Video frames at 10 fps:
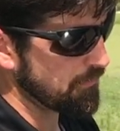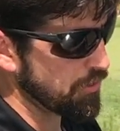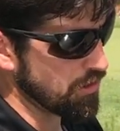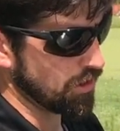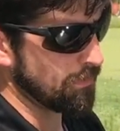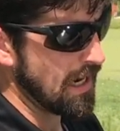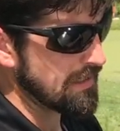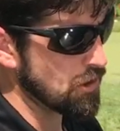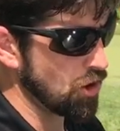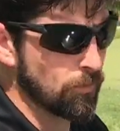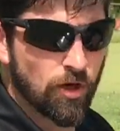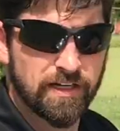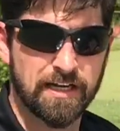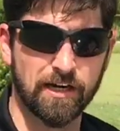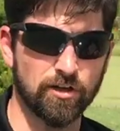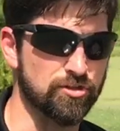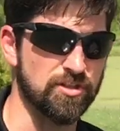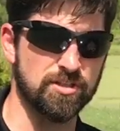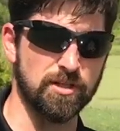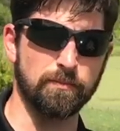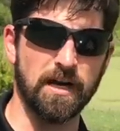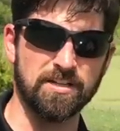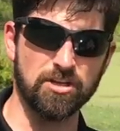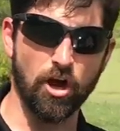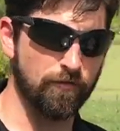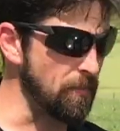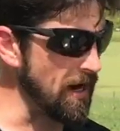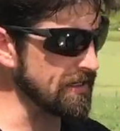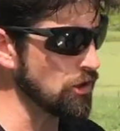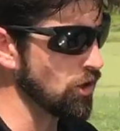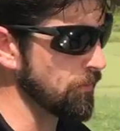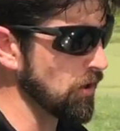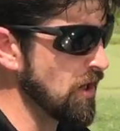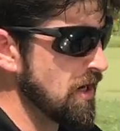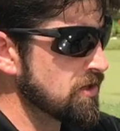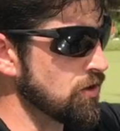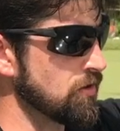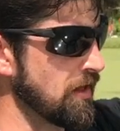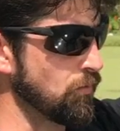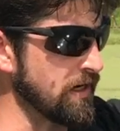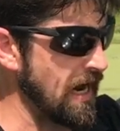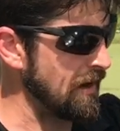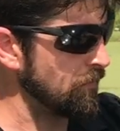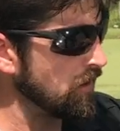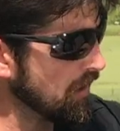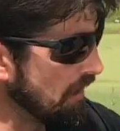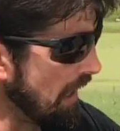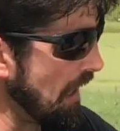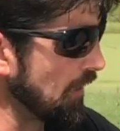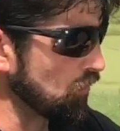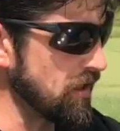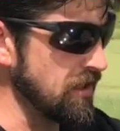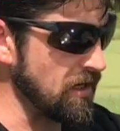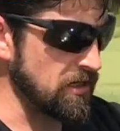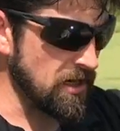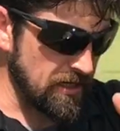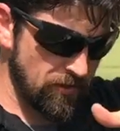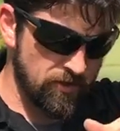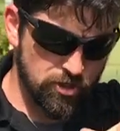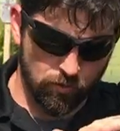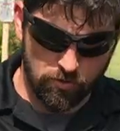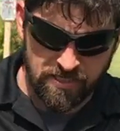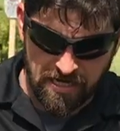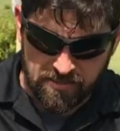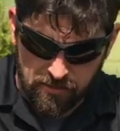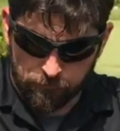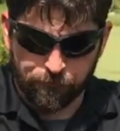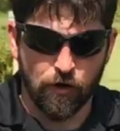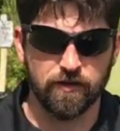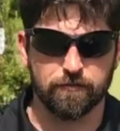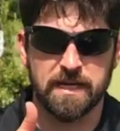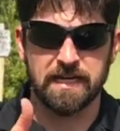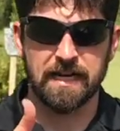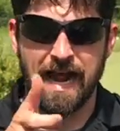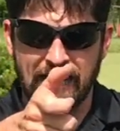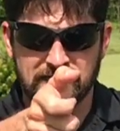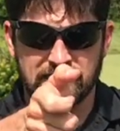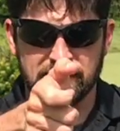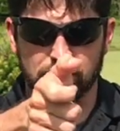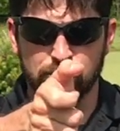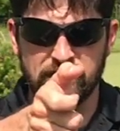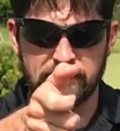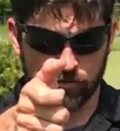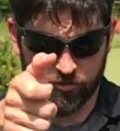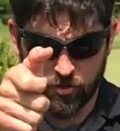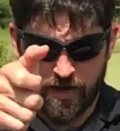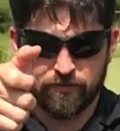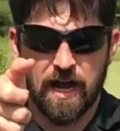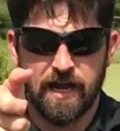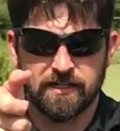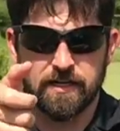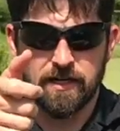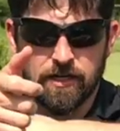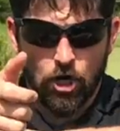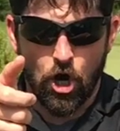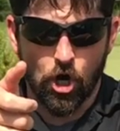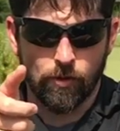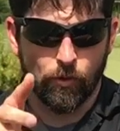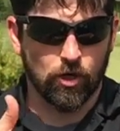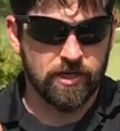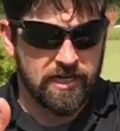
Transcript: can put your body armor in here, just some uh, soft body armor, so that when I'm uh, running and gunning, this rotates in front of me and it acts as a shield. So I've got armor